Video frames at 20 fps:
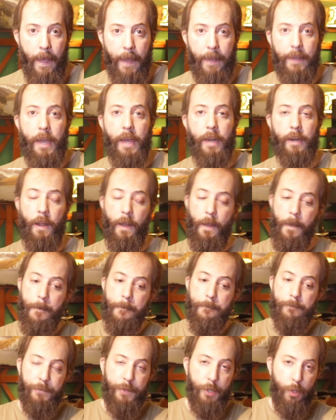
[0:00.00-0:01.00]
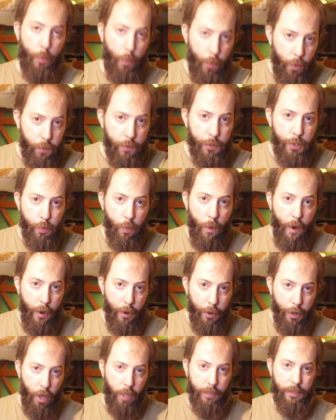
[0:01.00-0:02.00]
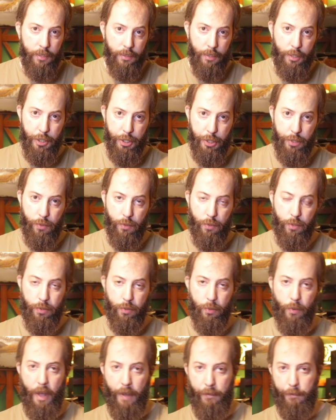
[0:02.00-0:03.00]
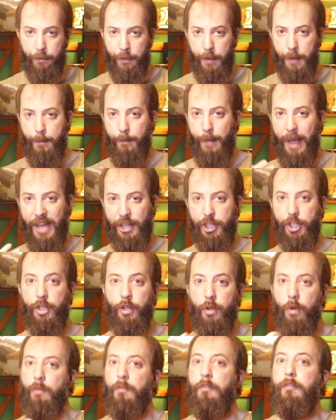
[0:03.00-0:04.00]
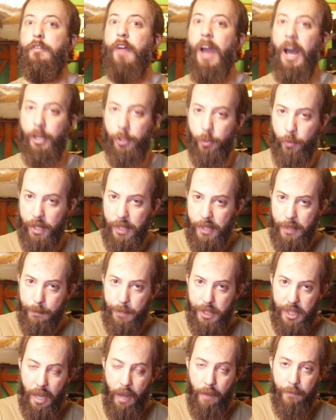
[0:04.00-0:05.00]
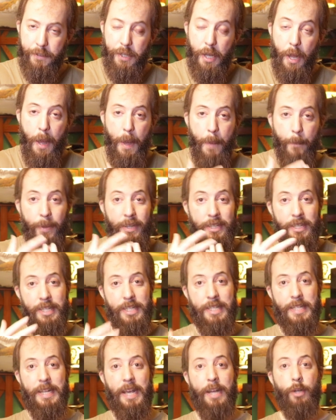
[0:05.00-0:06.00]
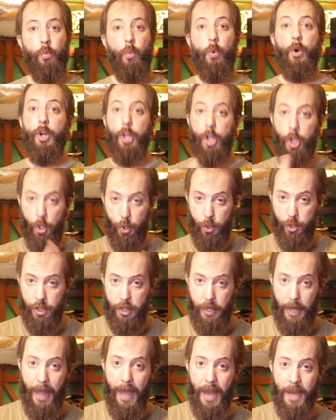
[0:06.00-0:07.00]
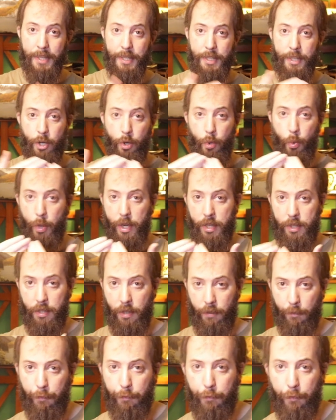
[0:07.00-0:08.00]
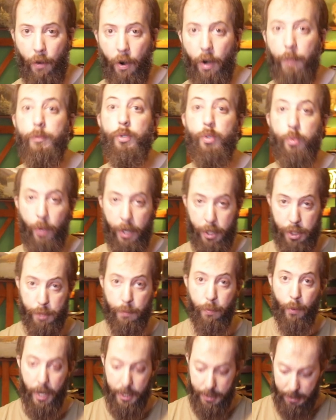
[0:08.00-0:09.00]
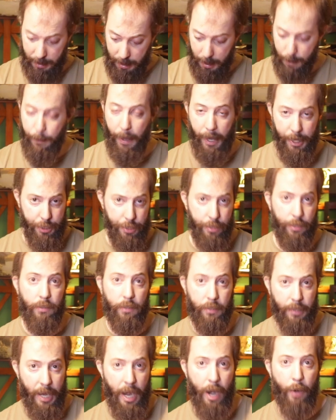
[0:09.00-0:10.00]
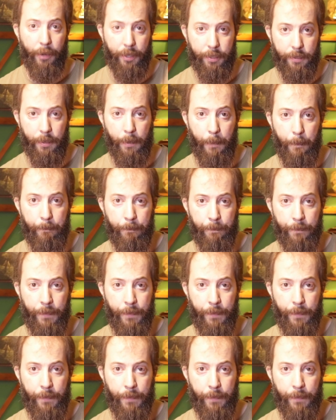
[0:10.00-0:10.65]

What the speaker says: Again, the runes were not understood to have a magical value in themselves, but instead were used as a written form to express a magical character.